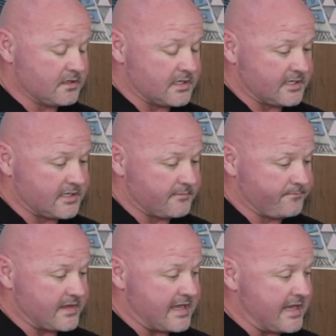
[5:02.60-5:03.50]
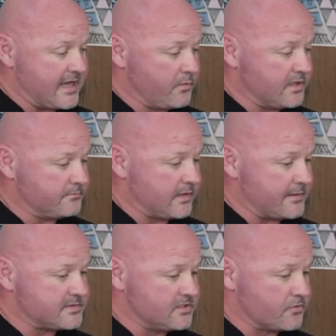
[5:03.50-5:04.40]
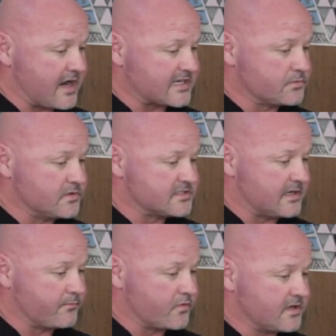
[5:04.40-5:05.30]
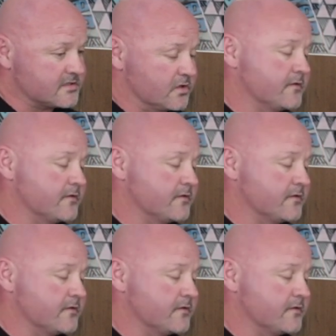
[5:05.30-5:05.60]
how it perhaps interacts with some products.